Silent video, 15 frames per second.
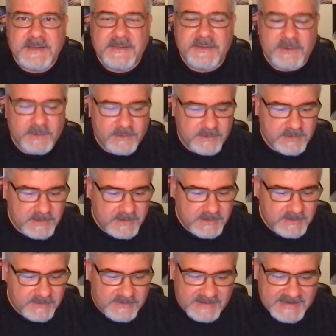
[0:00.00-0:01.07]
They're,
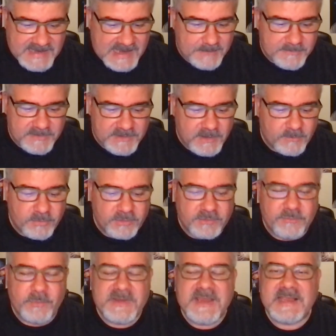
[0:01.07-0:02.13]
they can't be numbered.
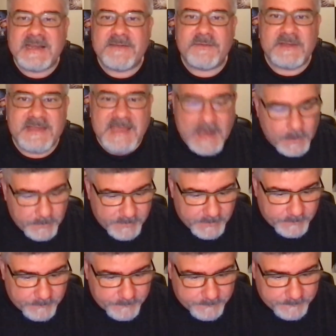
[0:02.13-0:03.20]
We can't even count
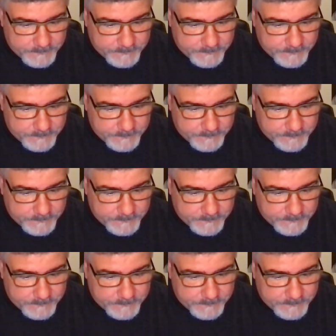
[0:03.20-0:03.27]
them.